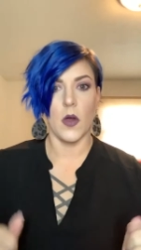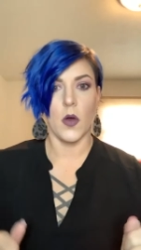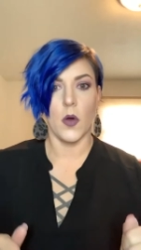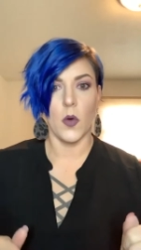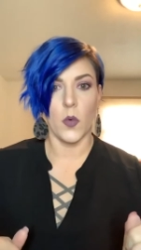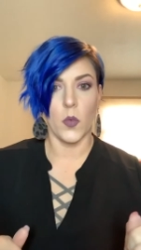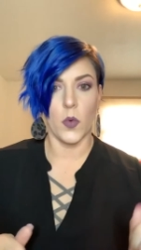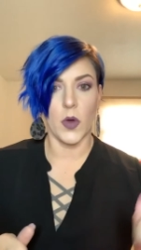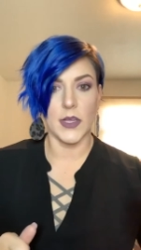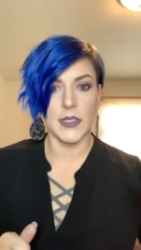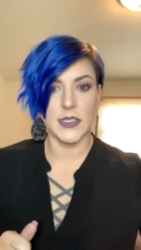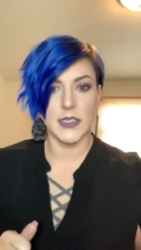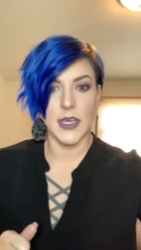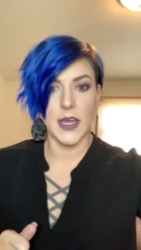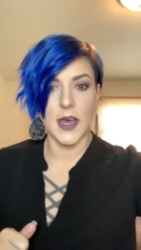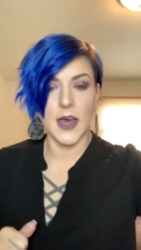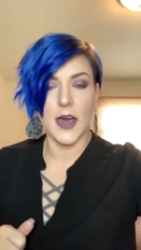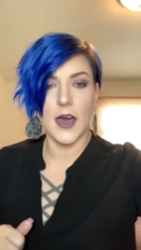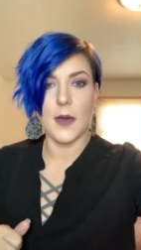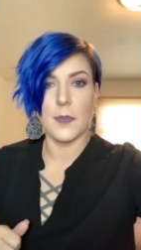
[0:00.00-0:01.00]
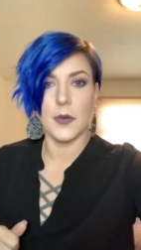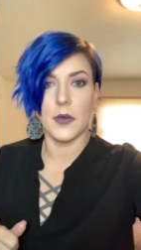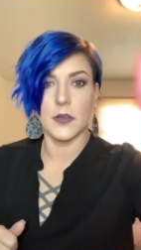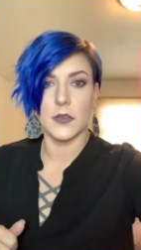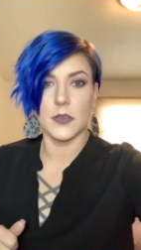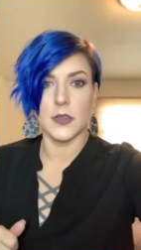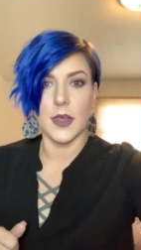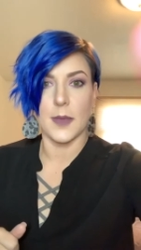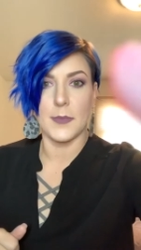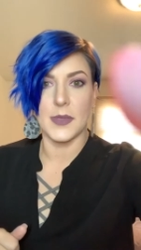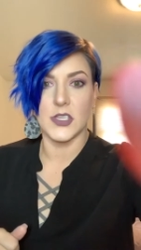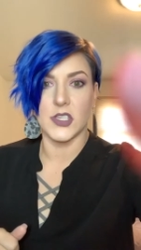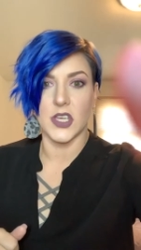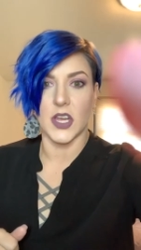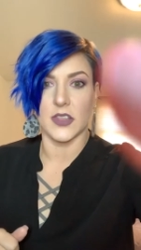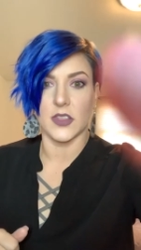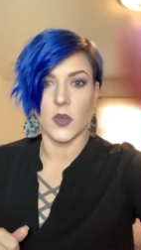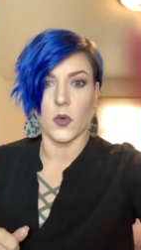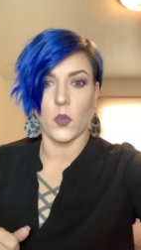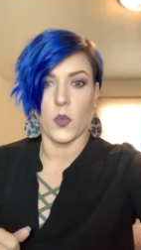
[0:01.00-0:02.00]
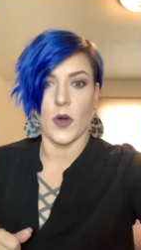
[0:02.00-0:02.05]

What's up? And um, let me check the what's